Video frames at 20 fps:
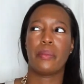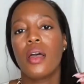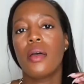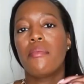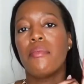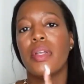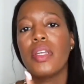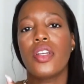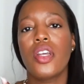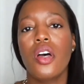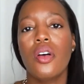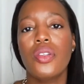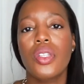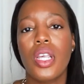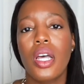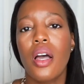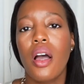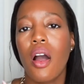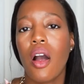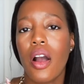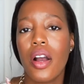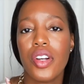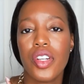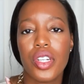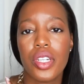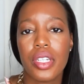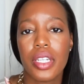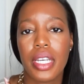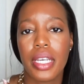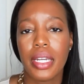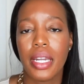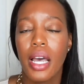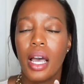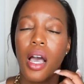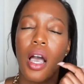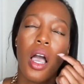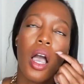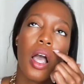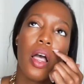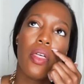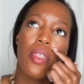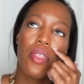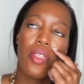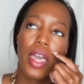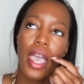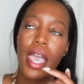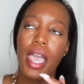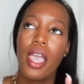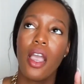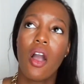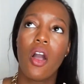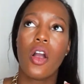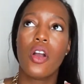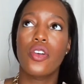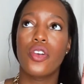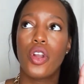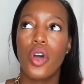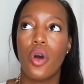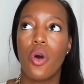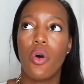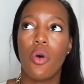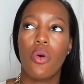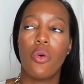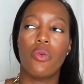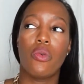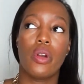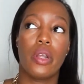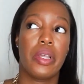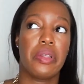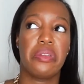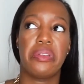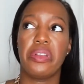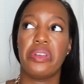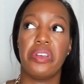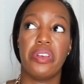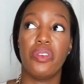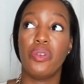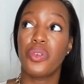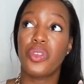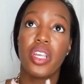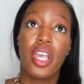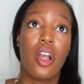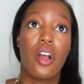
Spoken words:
Mendoza, Argentina. They are known, you say